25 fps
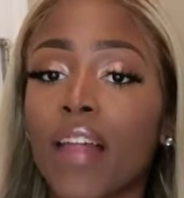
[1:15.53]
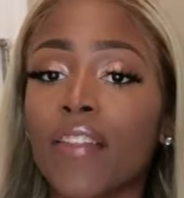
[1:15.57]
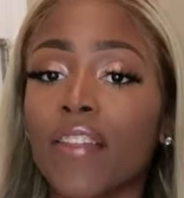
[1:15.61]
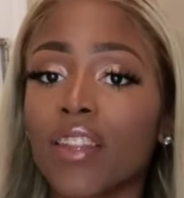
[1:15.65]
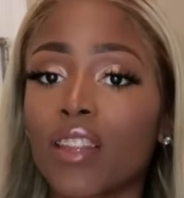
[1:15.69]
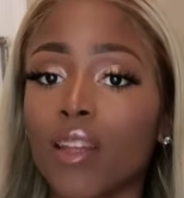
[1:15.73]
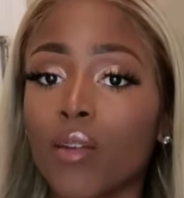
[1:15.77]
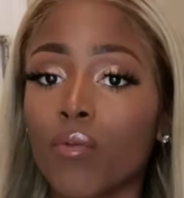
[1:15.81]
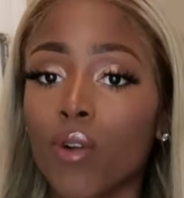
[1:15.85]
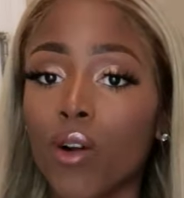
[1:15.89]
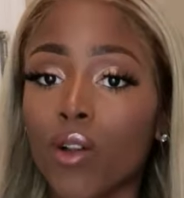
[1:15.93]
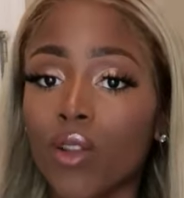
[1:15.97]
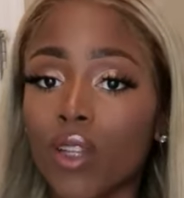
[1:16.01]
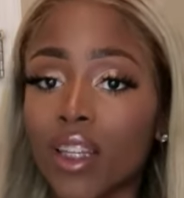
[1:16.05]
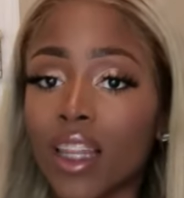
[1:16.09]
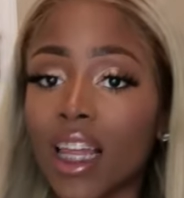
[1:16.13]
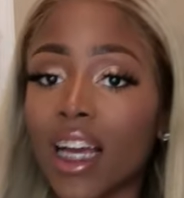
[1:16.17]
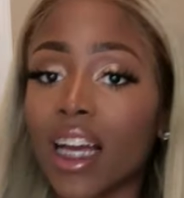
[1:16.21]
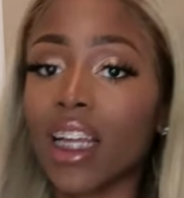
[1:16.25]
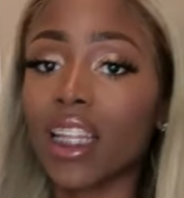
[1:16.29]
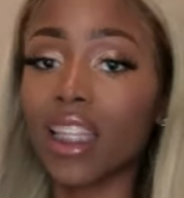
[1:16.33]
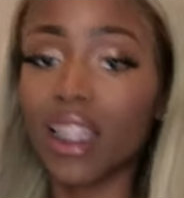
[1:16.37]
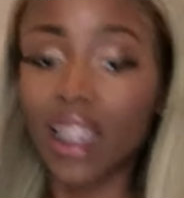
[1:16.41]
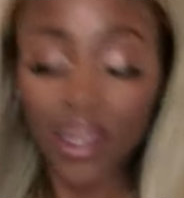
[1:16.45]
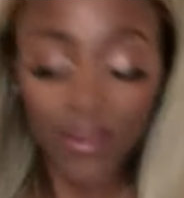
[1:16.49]
I think they were only
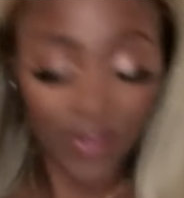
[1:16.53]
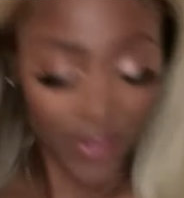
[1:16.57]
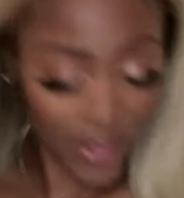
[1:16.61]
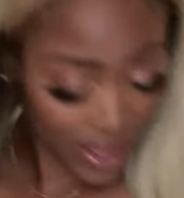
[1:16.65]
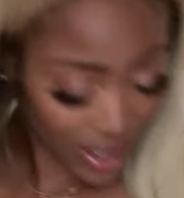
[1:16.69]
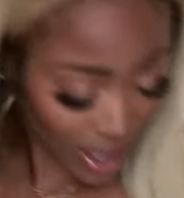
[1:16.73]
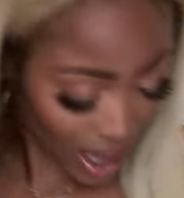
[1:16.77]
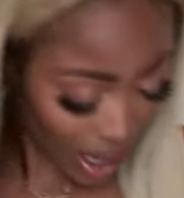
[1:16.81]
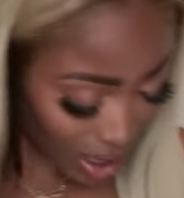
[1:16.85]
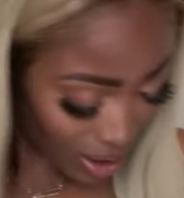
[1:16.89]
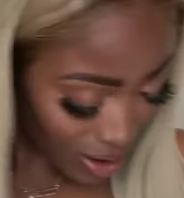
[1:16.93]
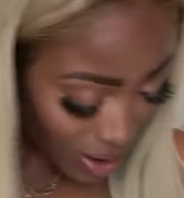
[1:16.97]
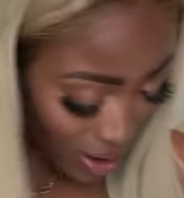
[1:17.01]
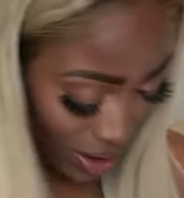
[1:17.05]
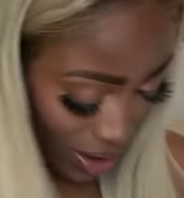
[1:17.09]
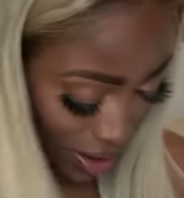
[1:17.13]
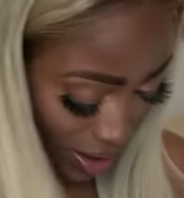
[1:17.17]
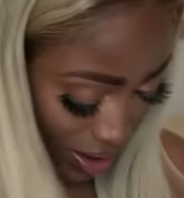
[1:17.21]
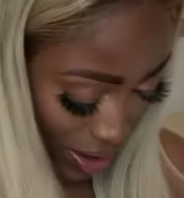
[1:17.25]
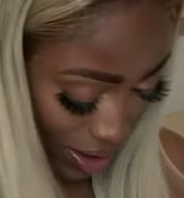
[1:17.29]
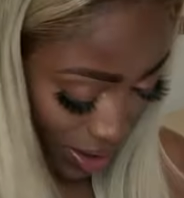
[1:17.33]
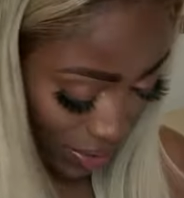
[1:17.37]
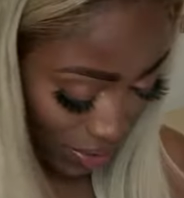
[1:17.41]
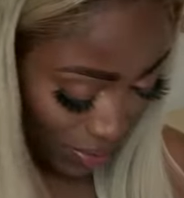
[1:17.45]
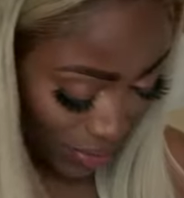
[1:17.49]
like
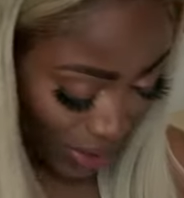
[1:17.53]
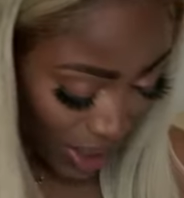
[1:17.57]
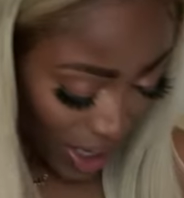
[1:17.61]
$11.